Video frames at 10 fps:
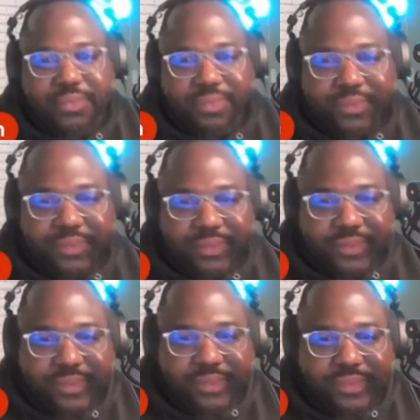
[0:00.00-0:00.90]

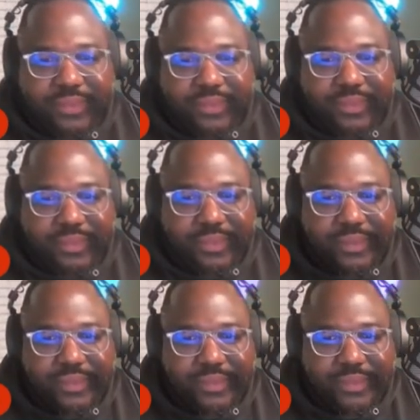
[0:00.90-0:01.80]

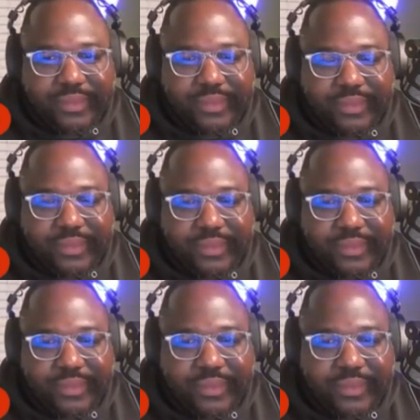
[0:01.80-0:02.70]

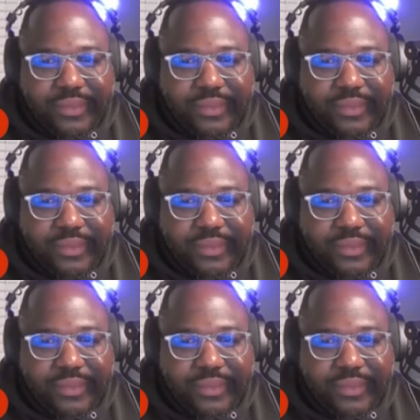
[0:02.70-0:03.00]
No words are spoken by the person on screen.